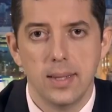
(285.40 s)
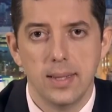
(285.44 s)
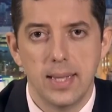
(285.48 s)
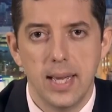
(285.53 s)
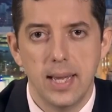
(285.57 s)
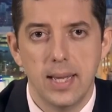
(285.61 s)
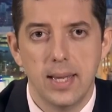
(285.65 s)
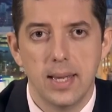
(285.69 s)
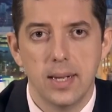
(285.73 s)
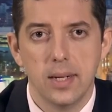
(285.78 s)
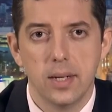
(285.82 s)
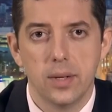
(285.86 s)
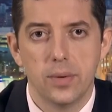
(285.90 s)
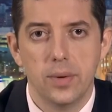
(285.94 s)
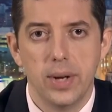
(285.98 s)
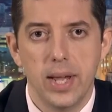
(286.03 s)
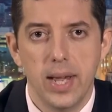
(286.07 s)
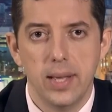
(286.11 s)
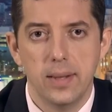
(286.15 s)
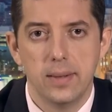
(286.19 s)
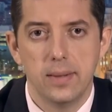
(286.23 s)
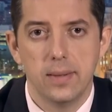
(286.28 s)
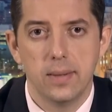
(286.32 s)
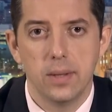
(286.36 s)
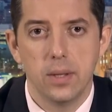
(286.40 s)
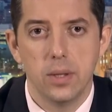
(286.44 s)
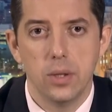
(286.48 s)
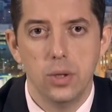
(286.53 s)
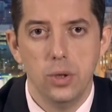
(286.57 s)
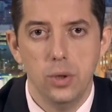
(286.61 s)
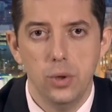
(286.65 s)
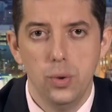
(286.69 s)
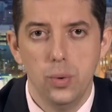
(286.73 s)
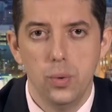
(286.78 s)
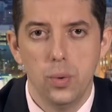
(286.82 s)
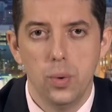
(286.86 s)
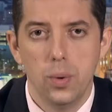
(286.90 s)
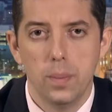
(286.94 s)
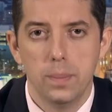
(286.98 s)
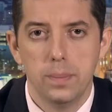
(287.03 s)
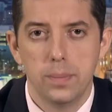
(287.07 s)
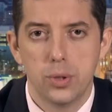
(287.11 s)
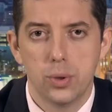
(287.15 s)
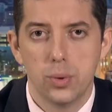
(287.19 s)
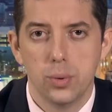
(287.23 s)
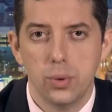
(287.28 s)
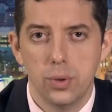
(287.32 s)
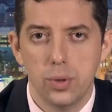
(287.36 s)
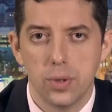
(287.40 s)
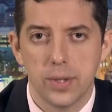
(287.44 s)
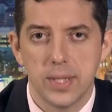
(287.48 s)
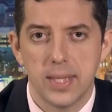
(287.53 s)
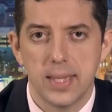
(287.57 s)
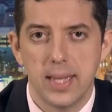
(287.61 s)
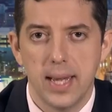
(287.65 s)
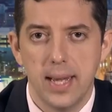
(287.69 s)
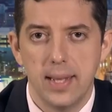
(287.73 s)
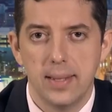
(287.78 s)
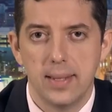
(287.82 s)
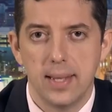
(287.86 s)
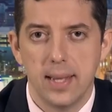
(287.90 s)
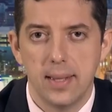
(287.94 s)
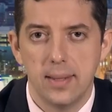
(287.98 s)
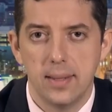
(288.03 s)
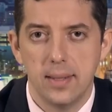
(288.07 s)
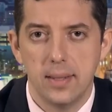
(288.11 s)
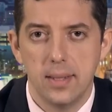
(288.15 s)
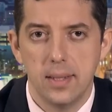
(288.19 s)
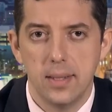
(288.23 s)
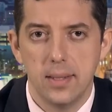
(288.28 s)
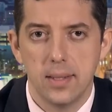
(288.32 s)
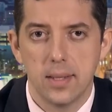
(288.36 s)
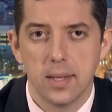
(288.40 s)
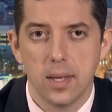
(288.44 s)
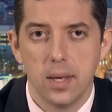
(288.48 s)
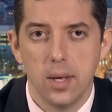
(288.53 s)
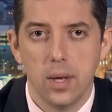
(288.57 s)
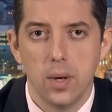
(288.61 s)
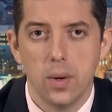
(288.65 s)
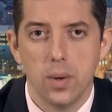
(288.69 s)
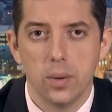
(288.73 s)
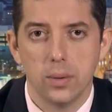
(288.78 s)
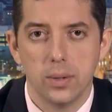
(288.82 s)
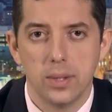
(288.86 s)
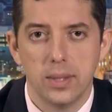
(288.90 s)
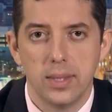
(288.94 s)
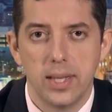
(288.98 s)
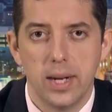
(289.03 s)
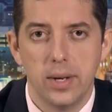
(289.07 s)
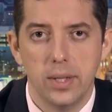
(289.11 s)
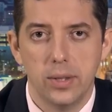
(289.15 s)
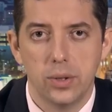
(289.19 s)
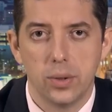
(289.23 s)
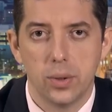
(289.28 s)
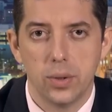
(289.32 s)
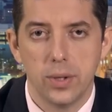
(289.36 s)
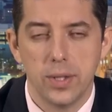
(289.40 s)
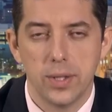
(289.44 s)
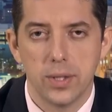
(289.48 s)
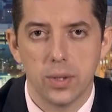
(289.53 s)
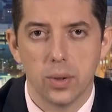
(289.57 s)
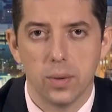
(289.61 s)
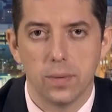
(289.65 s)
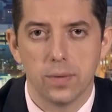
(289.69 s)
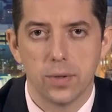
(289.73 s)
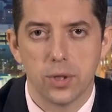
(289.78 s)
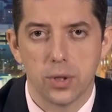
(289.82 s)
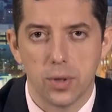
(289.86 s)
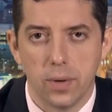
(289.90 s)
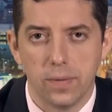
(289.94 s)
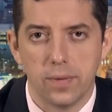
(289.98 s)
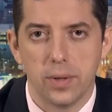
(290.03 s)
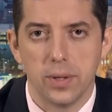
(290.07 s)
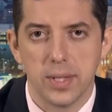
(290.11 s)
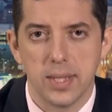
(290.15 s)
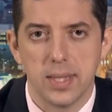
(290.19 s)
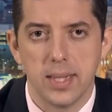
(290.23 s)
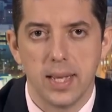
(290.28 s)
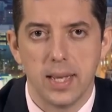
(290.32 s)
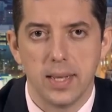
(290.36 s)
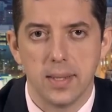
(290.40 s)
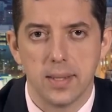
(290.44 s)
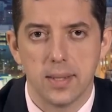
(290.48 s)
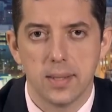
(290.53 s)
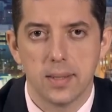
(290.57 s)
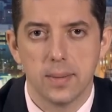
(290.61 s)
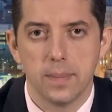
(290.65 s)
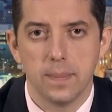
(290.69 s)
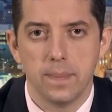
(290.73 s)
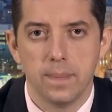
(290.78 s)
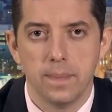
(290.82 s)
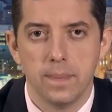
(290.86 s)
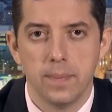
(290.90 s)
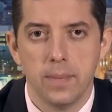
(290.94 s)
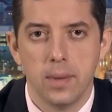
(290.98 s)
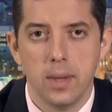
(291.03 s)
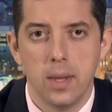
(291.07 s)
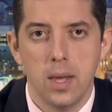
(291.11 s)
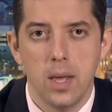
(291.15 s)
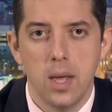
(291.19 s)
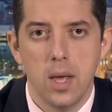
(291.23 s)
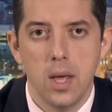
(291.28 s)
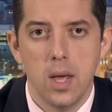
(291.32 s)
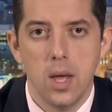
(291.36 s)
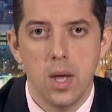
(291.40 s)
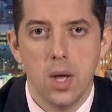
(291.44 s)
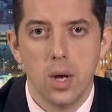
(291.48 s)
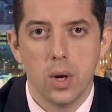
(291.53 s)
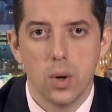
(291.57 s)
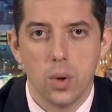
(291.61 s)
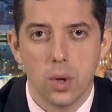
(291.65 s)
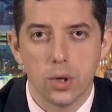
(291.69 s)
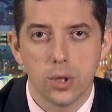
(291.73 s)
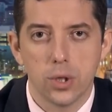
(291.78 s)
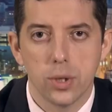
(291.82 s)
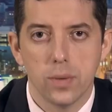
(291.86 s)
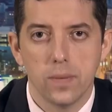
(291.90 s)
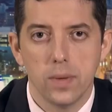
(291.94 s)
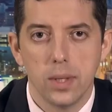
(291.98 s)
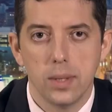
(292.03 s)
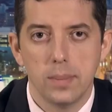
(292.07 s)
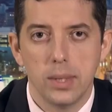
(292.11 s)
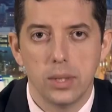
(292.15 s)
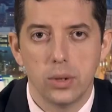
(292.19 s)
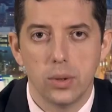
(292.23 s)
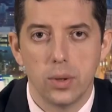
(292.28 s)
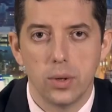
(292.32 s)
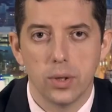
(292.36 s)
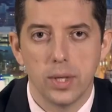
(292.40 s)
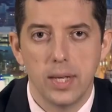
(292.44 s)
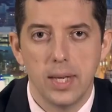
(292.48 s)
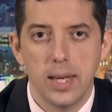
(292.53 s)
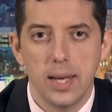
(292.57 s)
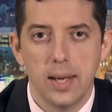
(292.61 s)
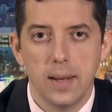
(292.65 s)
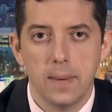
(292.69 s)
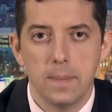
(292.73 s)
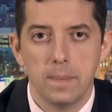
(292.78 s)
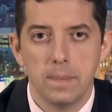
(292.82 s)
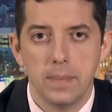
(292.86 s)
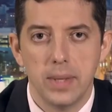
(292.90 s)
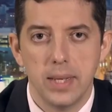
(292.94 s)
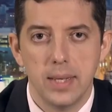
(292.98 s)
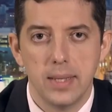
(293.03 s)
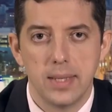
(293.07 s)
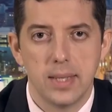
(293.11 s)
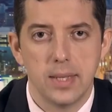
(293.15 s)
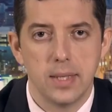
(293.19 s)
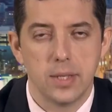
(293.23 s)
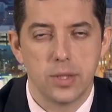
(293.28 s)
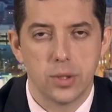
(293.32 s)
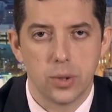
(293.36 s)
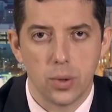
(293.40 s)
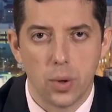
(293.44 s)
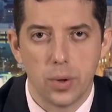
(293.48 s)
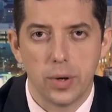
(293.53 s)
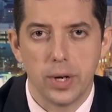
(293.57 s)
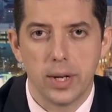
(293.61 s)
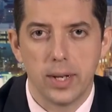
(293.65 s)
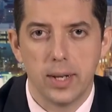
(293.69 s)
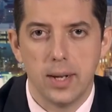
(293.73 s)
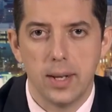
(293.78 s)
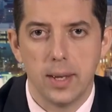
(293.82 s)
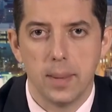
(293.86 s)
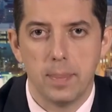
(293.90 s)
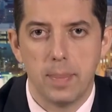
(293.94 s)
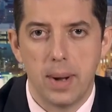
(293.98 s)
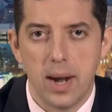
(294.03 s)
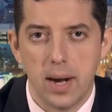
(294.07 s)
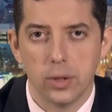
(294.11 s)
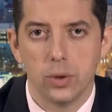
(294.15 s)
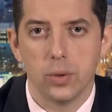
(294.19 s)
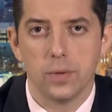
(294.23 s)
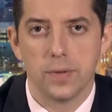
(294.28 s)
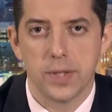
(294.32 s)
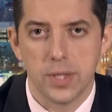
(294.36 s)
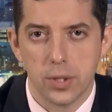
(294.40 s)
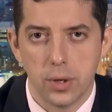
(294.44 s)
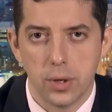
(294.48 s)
they can create new pseudo-state entities on the territories of sovereign states. Kosovo and Metohija is historically a part of